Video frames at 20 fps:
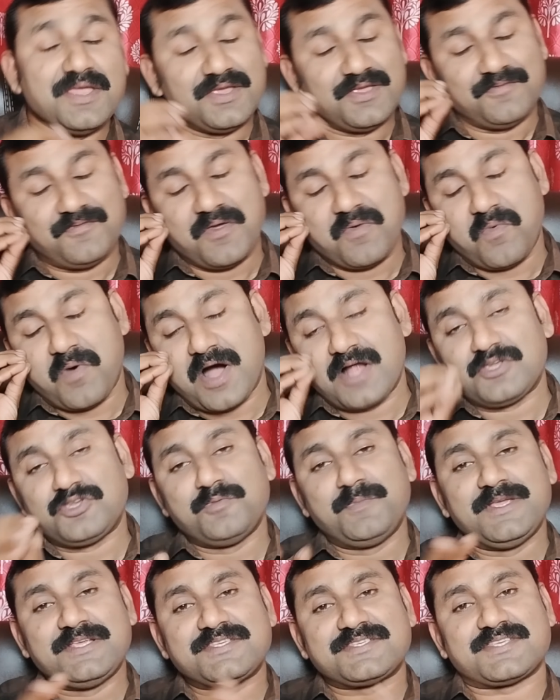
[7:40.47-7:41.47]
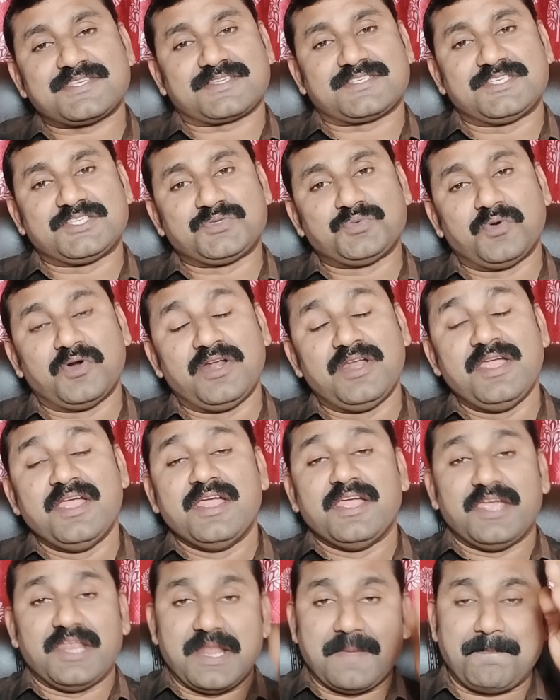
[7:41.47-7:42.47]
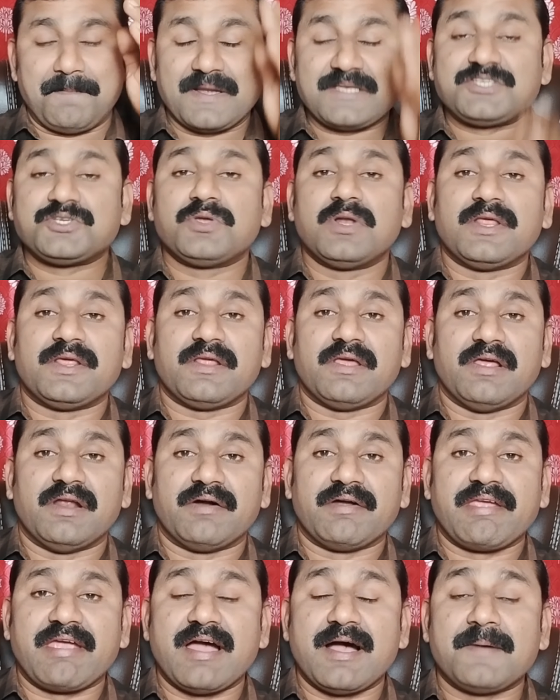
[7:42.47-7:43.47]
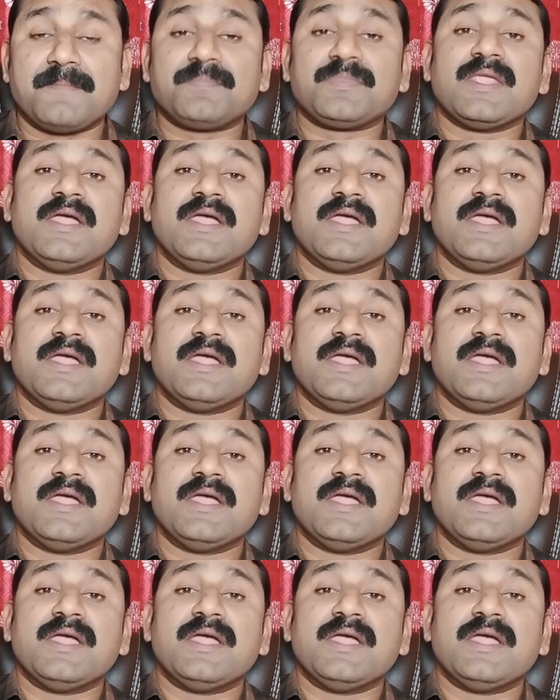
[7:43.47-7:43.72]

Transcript: if you want to be successful in a particular area,